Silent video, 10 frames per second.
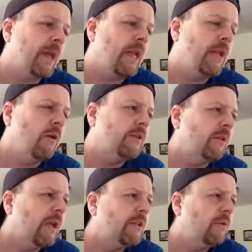he
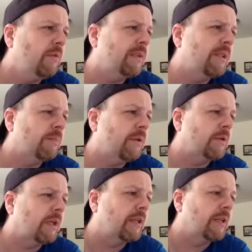also liked, who was the other
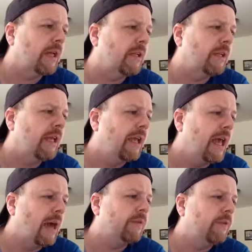person? He
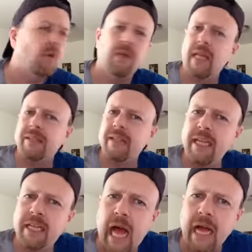likes
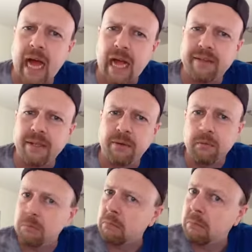Lady Gaga too.
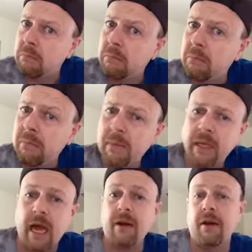
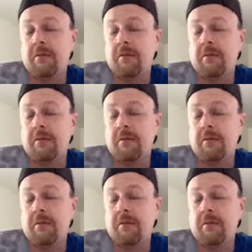I don't know.